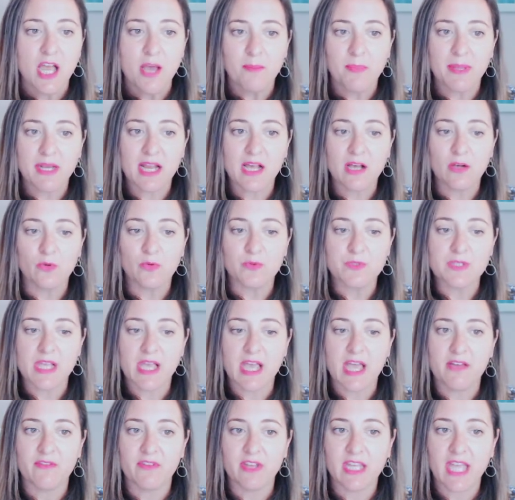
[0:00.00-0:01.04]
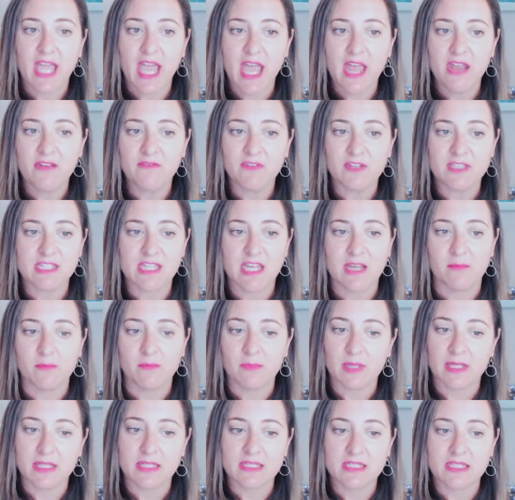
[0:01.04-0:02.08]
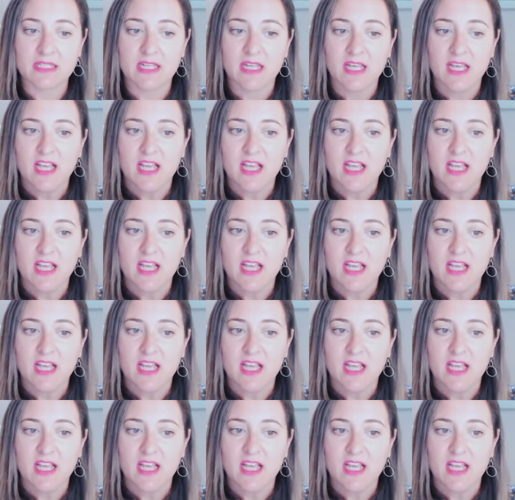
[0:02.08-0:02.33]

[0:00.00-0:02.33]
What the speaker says: But I also have a Canva template.